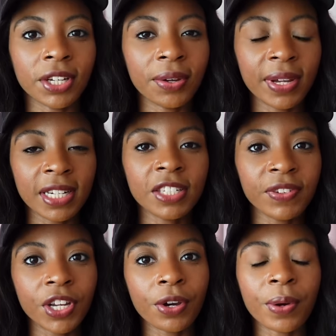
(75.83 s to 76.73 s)
in this
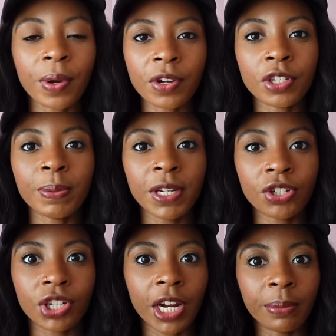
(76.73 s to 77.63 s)
video I'm going to be
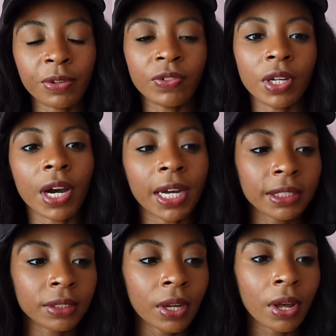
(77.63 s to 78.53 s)
sharing with you guys